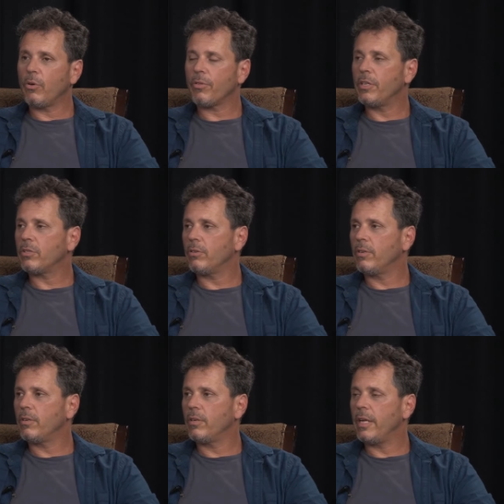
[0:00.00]

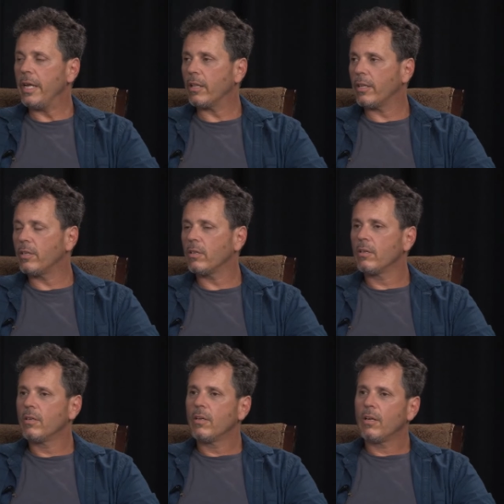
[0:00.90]
northeastern England,
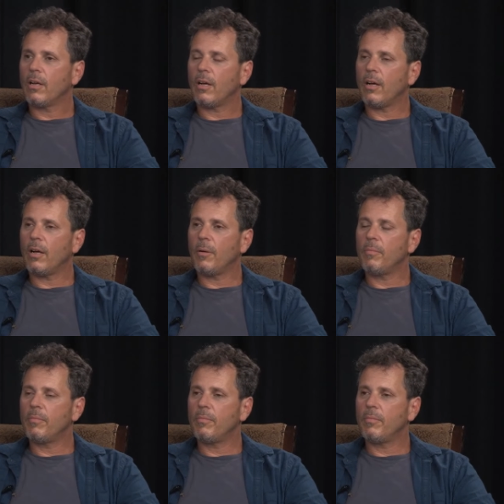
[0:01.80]

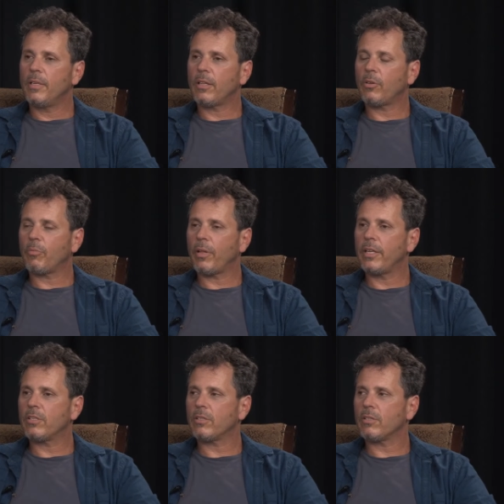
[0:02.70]
um, in a little
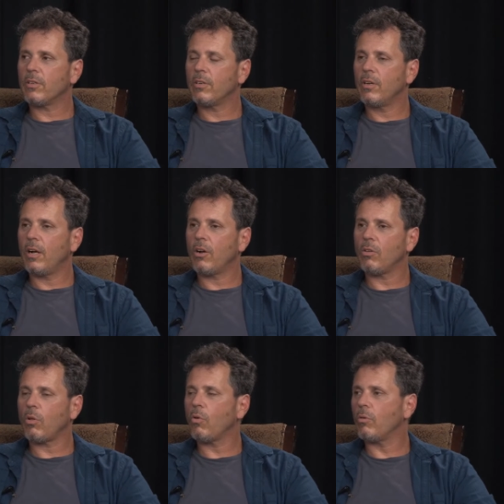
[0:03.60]
place uh,
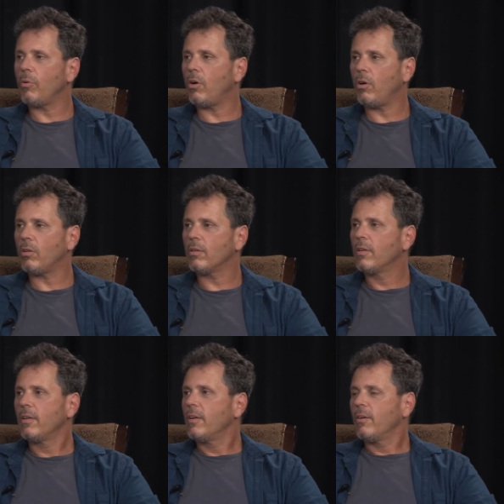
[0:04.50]
called Holcombe Hall,
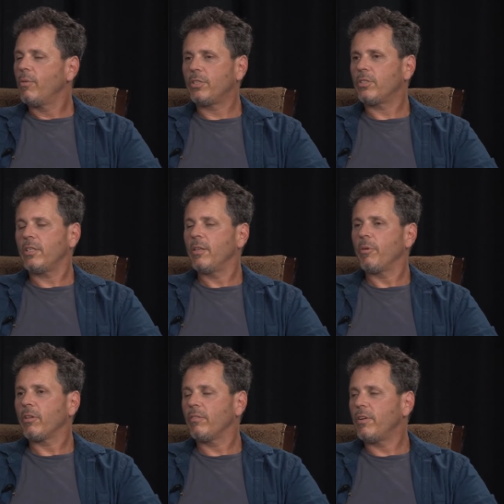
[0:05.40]
which is in the
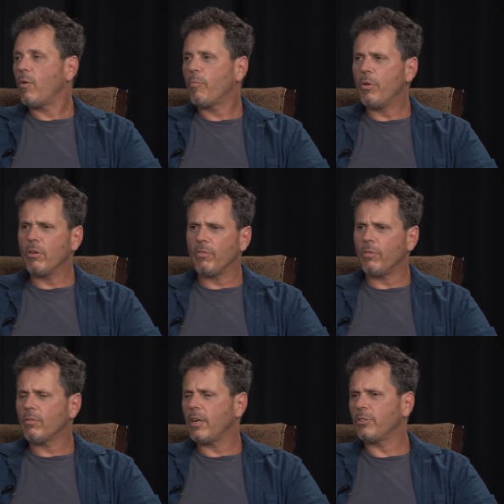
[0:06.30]
middle of nowhere.
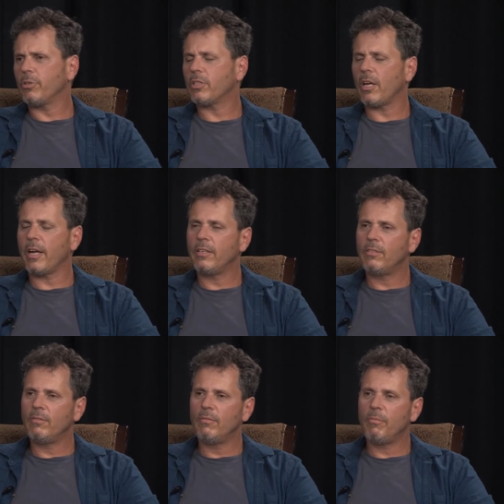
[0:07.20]
Beautiful countryside,
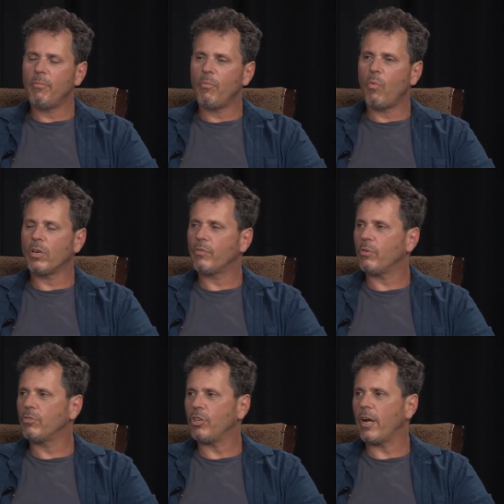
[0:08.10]

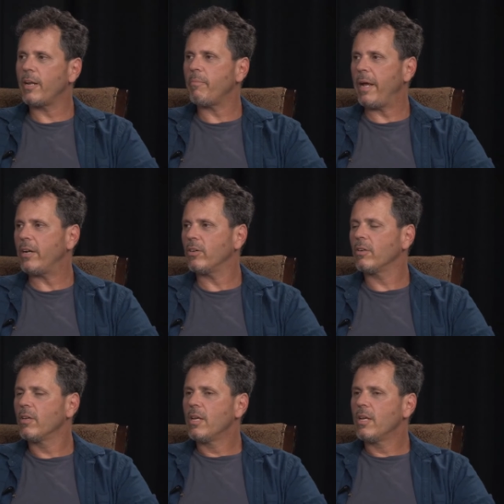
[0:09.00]
wonderful giant manor.